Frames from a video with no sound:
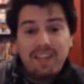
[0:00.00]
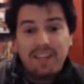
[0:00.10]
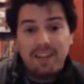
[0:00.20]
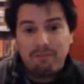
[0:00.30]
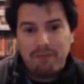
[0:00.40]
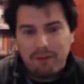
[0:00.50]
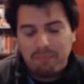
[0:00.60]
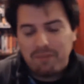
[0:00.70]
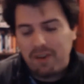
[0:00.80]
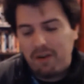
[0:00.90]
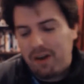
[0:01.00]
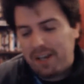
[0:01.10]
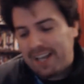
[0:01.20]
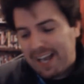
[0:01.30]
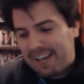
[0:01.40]
seen this film, so
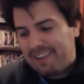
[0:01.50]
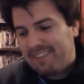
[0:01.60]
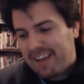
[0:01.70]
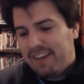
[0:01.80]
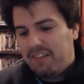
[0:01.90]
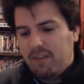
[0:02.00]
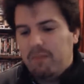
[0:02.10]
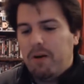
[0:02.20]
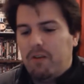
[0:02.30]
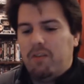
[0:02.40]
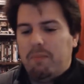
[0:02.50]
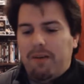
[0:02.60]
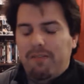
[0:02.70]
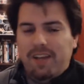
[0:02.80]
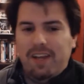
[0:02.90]
I can't say too much
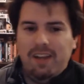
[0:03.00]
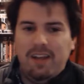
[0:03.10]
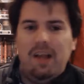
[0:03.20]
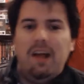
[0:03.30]
about it.